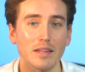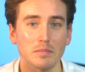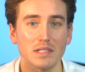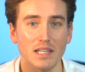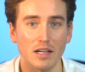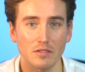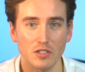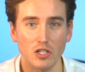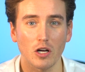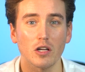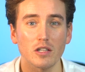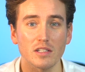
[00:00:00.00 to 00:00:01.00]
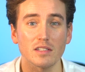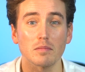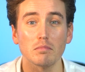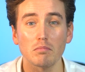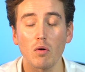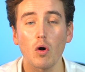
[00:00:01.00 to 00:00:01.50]
themselves to others
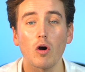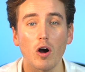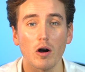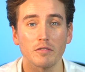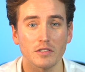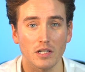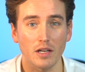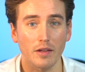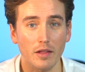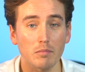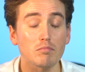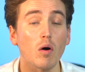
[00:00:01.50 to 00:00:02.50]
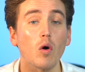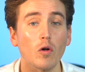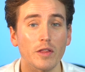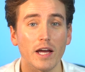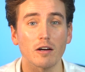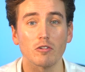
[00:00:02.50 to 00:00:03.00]
more often the more
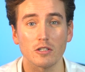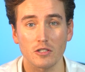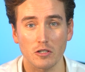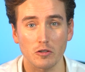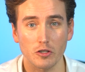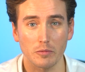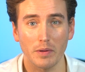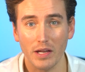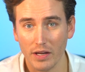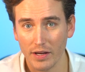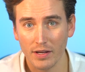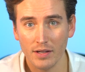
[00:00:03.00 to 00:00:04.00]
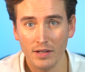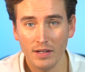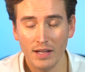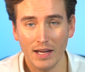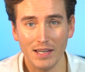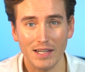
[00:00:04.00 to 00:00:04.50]
they are on social media.
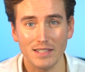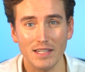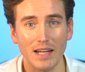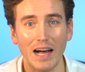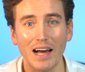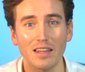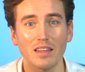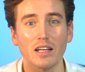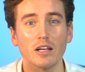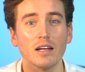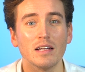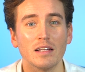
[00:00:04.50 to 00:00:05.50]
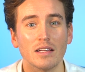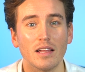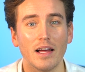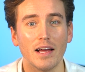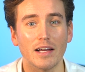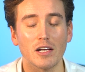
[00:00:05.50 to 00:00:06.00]
And like I say, I think
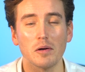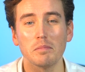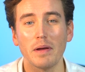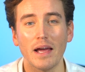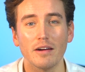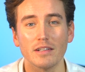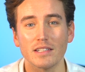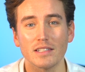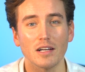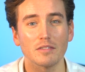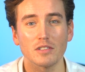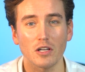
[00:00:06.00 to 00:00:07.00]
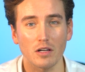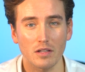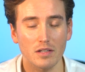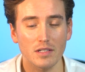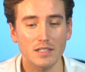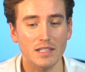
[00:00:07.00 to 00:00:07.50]
comparing yourself to
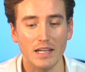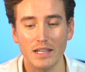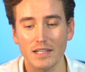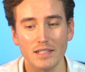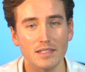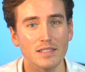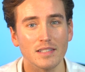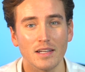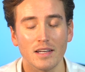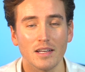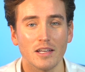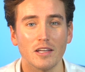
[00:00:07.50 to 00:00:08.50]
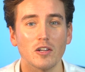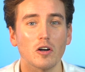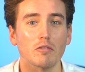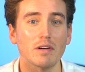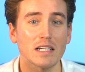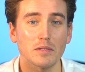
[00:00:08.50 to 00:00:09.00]
others is,
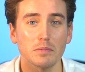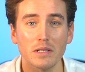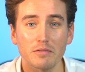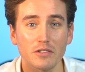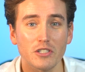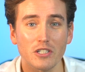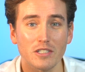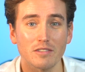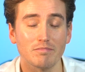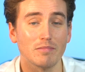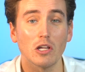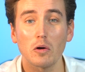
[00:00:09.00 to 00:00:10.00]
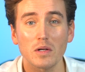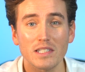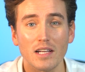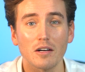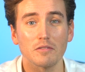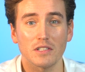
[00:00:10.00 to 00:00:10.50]
a recipe for just lower
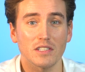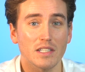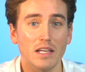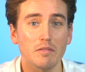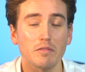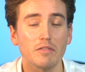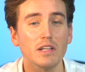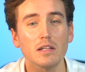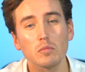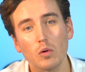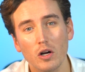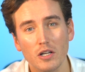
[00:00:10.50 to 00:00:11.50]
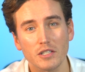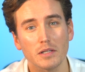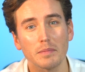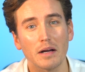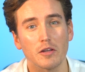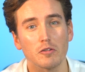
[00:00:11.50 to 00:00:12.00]
self-esteem, feeling worse
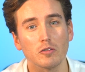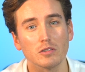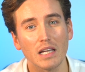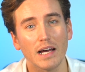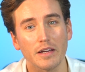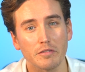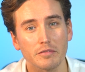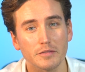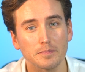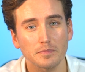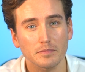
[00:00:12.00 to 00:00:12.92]
about your own life.